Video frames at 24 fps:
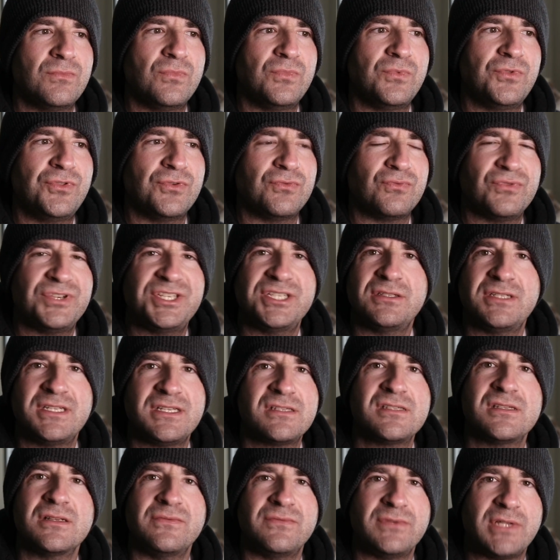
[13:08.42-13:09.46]
the
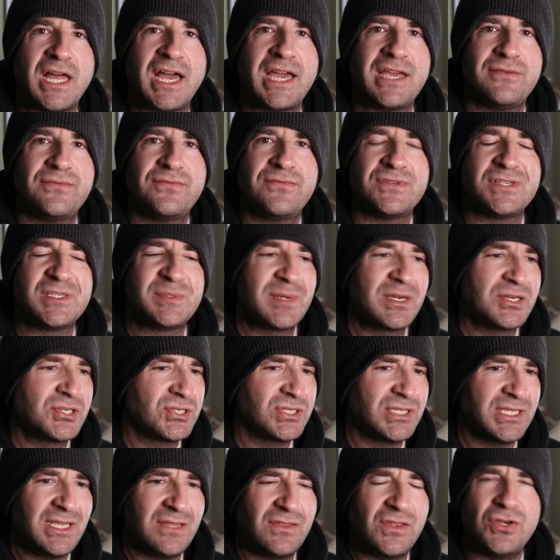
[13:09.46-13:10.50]
realness of life,
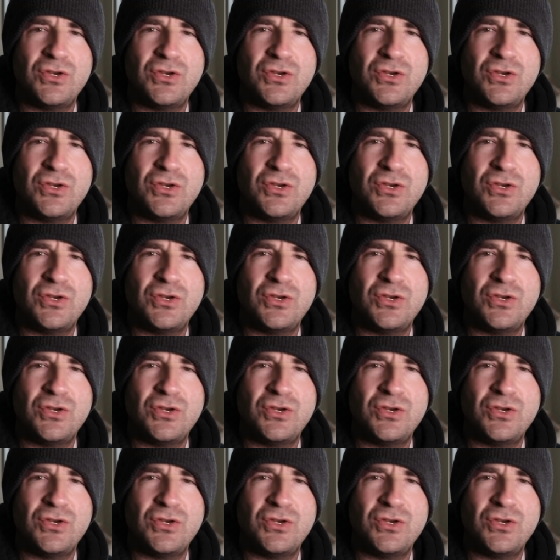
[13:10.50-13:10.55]
especially in the